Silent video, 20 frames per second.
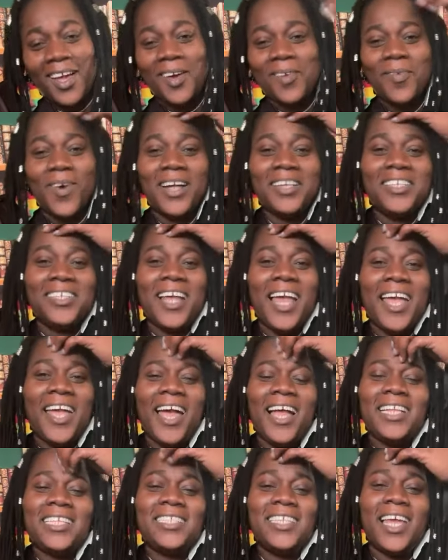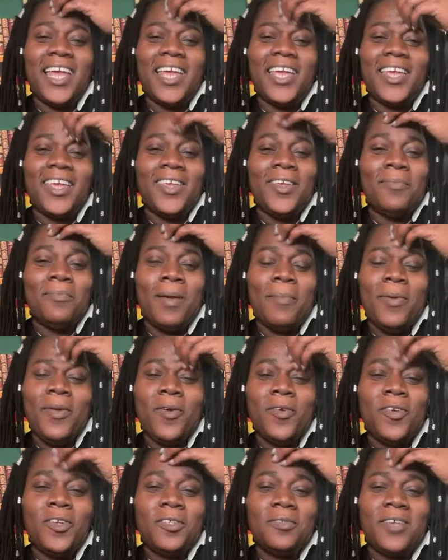one thing I can say, maybe you
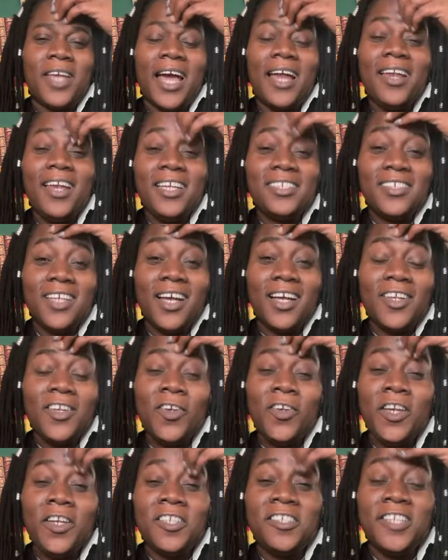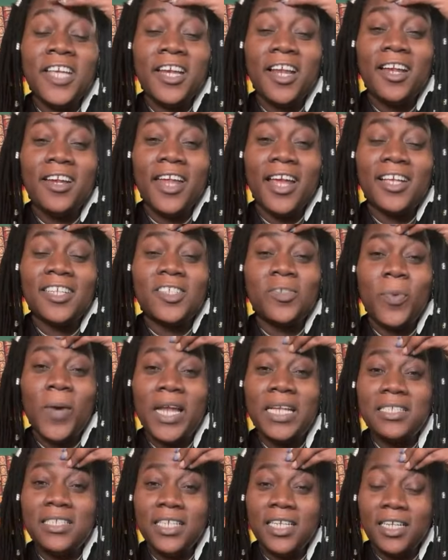could, Kadijah, you need to send her next
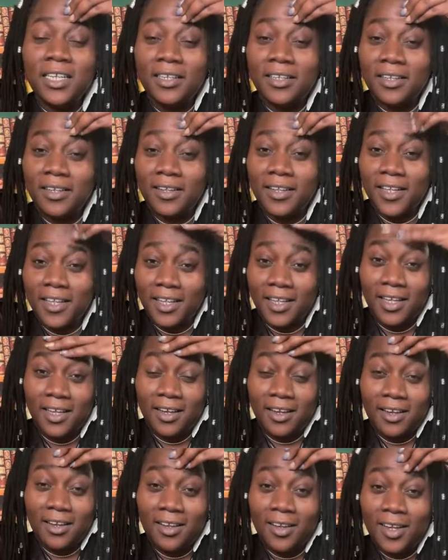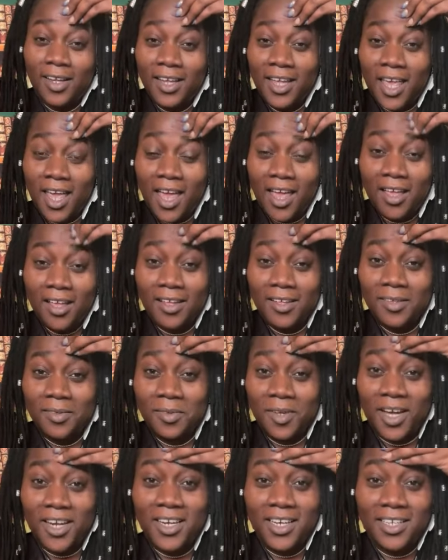20. Yeah,
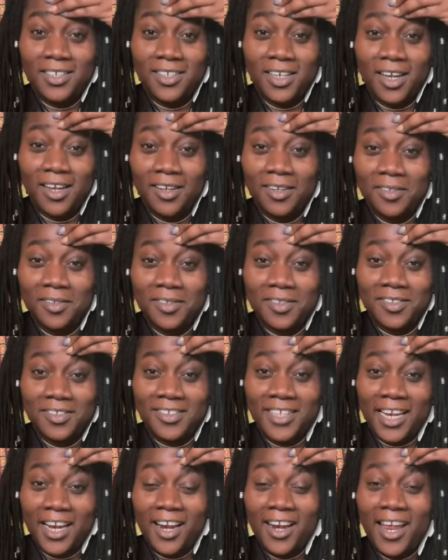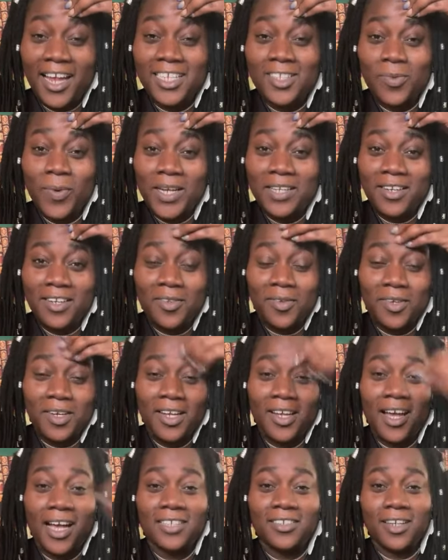Kadijah, send her next 20 to the
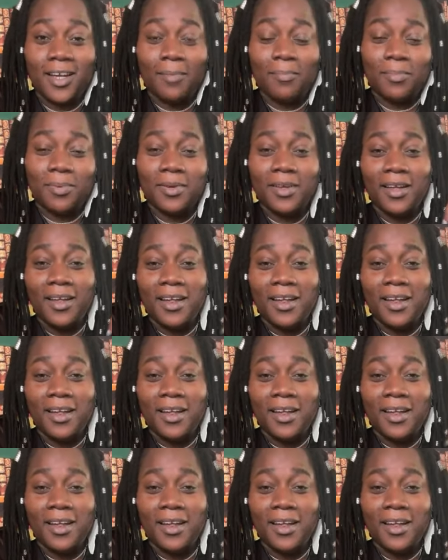Cash App.